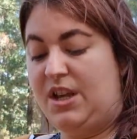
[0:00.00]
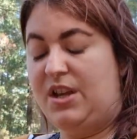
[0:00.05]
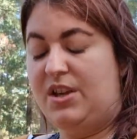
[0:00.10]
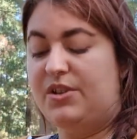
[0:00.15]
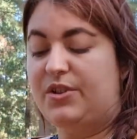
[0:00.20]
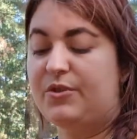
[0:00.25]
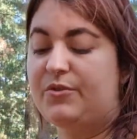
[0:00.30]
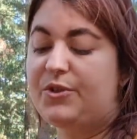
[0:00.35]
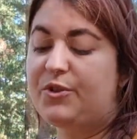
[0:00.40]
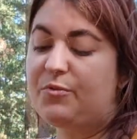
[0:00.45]

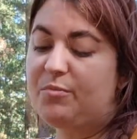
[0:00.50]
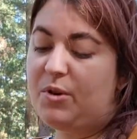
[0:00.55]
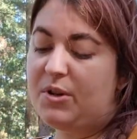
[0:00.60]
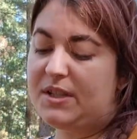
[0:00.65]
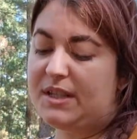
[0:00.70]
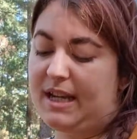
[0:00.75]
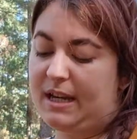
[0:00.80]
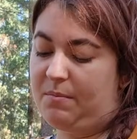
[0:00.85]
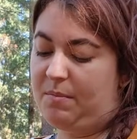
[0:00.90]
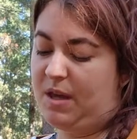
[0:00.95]
So it's
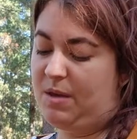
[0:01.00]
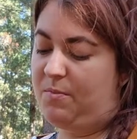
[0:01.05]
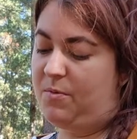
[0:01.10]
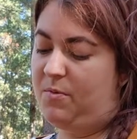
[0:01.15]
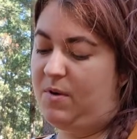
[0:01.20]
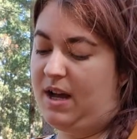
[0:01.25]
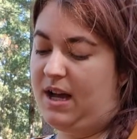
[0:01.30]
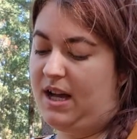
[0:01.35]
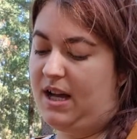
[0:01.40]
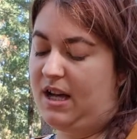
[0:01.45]
almost like people
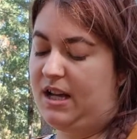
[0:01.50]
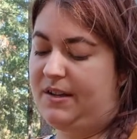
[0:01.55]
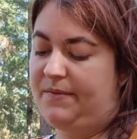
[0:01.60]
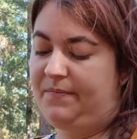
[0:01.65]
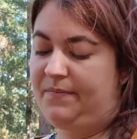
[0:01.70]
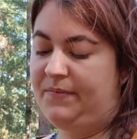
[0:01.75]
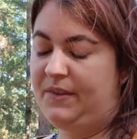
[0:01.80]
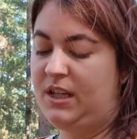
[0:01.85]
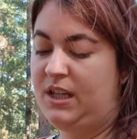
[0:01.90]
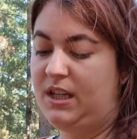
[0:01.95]
are
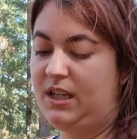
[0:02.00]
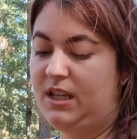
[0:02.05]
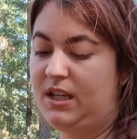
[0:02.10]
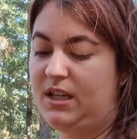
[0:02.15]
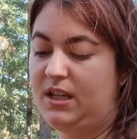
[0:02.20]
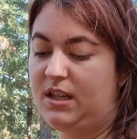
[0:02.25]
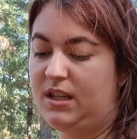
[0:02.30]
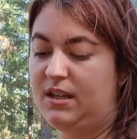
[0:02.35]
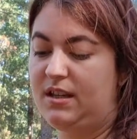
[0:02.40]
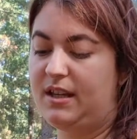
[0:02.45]

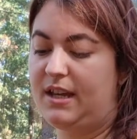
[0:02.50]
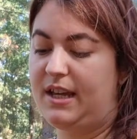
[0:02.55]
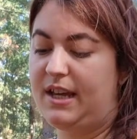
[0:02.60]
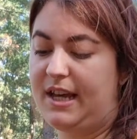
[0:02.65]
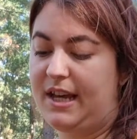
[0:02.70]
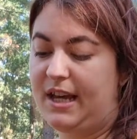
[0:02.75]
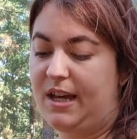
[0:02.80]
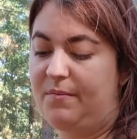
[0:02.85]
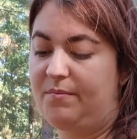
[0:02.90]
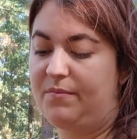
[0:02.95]

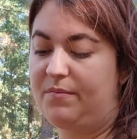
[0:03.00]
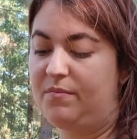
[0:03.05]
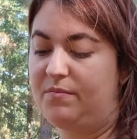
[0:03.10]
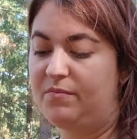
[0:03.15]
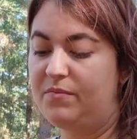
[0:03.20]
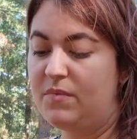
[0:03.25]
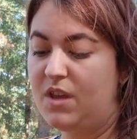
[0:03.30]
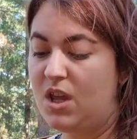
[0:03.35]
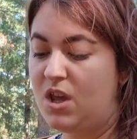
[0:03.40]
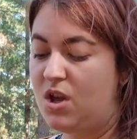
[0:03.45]

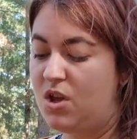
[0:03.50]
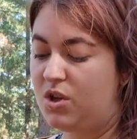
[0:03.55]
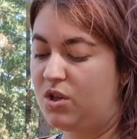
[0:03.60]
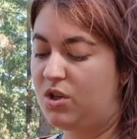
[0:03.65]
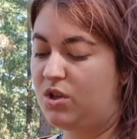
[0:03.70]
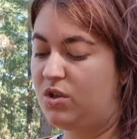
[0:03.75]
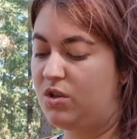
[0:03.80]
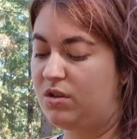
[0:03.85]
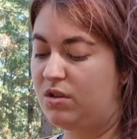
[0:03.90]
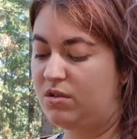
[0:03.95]

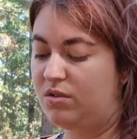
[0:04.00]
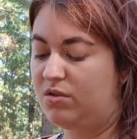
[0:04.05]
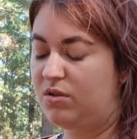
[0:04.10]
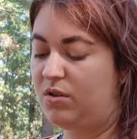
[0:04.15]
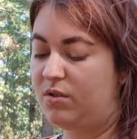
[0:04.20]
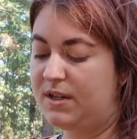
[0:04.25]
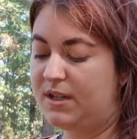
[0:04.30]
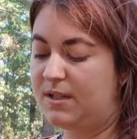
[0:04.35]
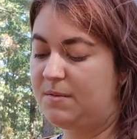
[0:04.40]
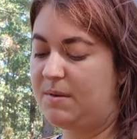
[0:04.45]

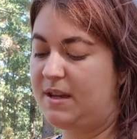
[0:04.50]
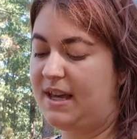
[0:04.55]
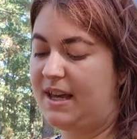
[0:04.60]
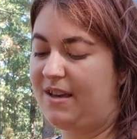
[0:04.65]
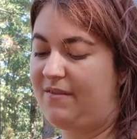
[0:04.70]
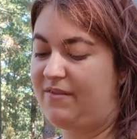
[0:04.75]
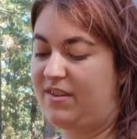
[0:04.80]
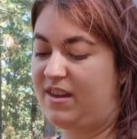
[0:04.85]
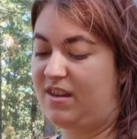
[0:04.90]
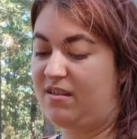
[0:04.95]
going to be
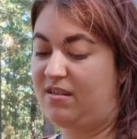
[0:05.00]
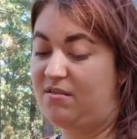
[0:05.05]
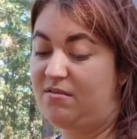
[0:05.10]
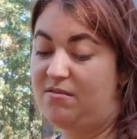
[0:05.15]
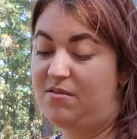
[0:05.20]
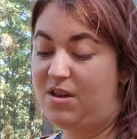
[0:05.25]
having